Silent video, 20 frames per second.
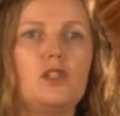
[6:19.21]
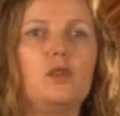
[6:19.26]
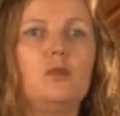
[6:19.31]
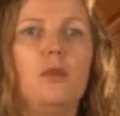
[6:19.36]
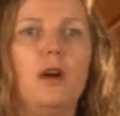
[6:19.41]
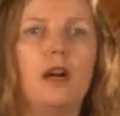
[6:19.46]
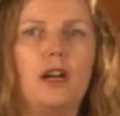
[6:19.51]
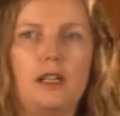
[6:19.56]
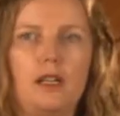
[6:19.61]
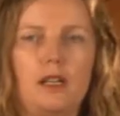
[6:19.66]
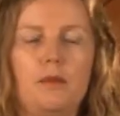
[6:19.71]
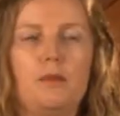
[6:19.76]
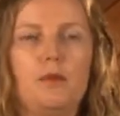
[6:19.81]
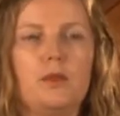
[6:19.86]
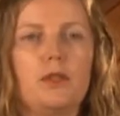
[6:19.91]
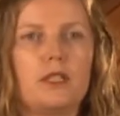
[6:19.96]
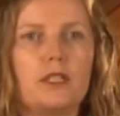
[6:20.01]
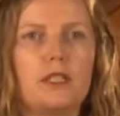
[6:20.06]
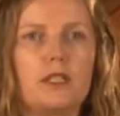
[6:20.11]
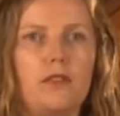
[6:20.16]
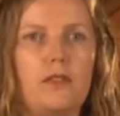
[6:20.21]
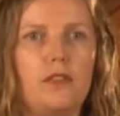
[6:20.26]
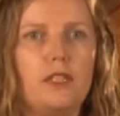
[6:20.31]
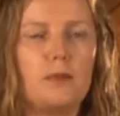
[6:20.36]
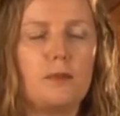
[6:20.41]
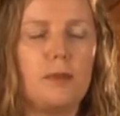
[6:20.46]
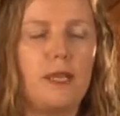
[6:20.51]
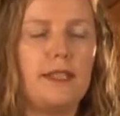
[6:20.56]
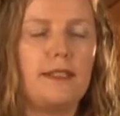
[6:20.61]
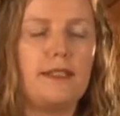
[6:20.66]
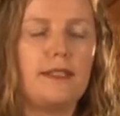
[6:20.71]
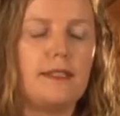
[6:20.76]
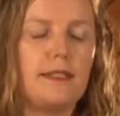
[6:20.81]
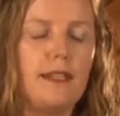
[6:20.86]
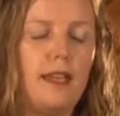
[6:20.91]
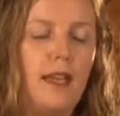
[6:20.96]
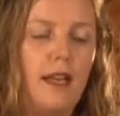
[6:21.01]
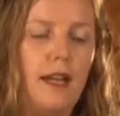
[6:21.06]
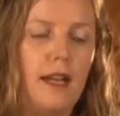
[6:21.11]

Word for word: to mark the importance of these places.